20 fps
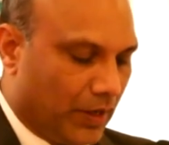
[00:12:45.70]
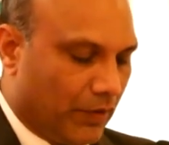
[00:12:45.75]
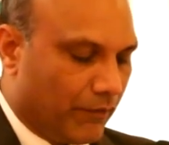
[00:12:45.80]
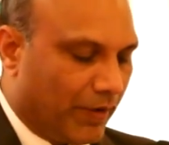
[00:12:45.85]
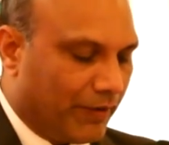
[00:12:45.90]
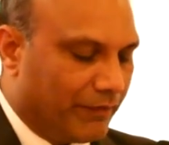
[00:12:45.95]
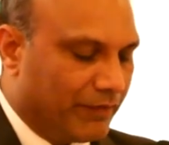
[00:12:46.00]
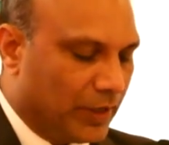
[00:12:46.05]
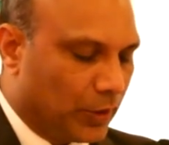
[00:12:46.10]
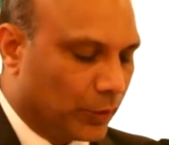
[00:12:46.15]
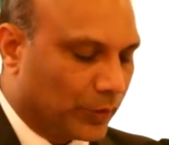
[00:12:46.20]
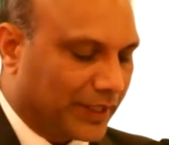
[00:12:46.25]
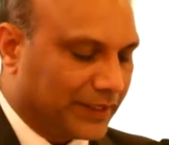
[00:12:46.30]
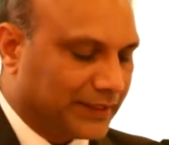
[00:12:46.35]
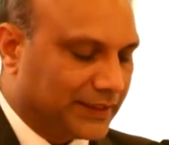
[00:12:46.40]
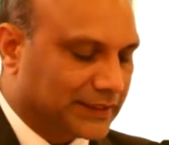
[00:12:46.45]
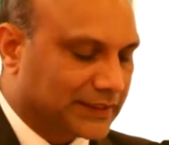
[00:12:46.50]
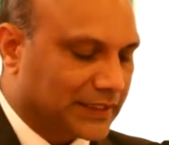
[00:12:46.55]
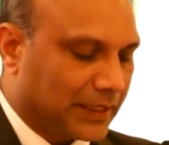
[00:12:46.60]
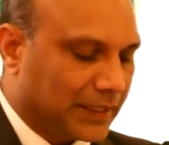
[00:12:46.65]
When we look
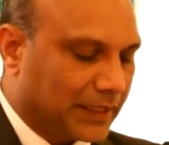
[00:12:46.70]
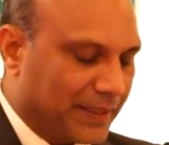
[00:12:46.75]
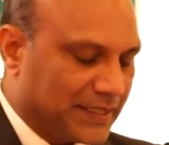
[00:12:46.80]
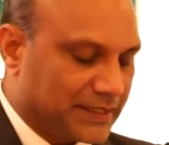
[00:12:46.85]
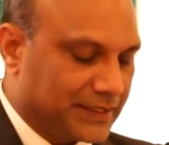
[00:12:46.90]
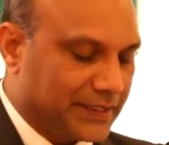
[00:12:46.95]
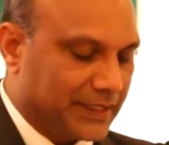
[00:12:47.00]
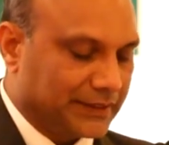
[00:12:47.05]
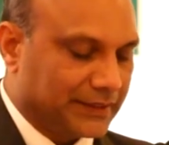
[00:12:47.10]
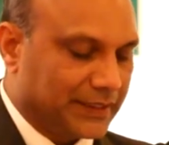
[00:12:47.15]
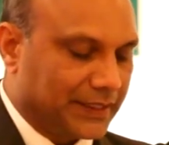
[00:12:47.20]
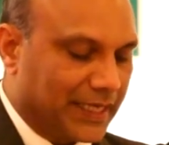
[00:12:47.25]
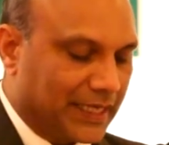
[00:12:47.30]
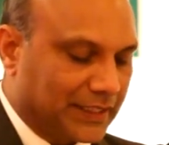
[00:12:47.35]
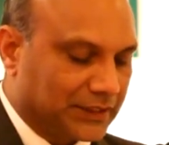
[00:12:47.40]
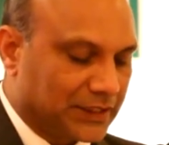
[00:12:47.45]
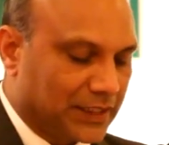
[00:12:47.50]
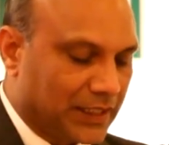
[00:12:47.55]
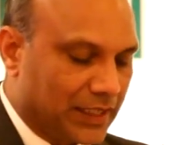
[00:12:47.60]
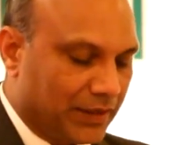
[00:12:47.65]
at this capacity at the
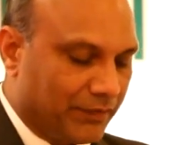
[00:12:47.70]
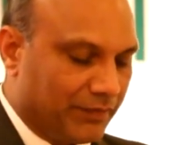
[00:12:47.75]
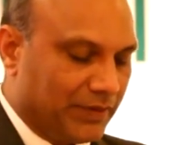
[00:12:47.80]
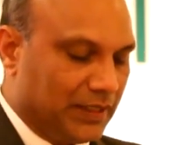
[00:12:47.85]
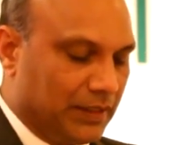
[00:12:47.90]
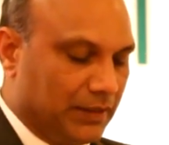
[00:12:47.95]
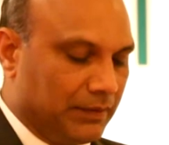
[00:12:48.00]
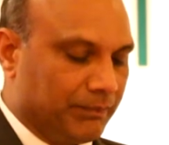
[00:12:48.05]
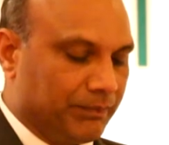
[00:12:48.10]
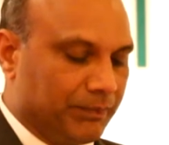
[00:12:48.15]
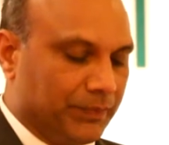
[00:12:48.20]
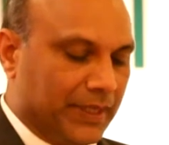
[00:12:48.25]
national level,